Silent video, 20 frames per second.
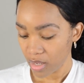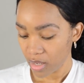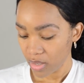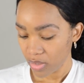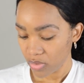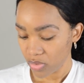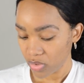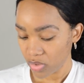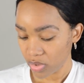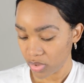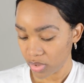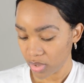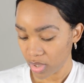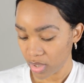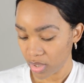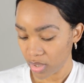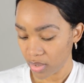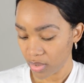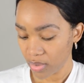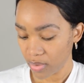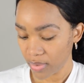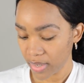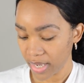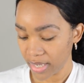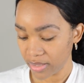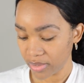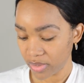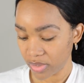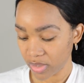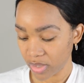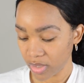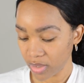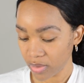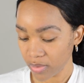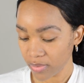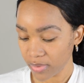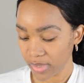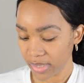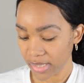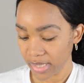So I
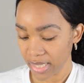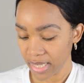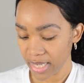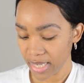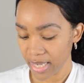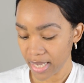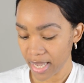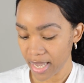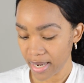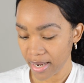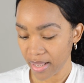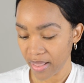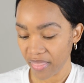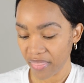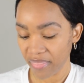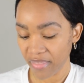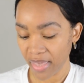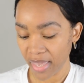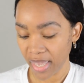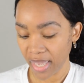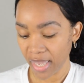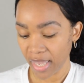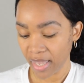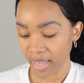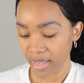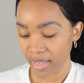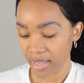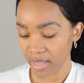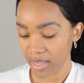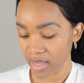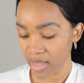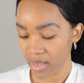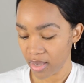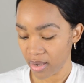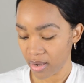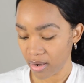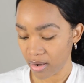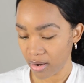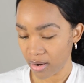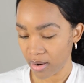don't see anything
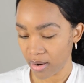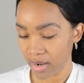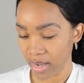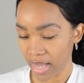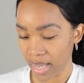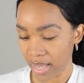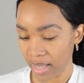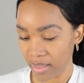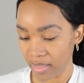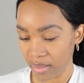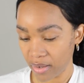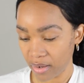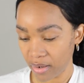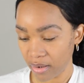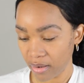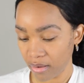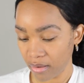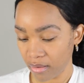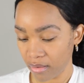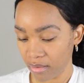here either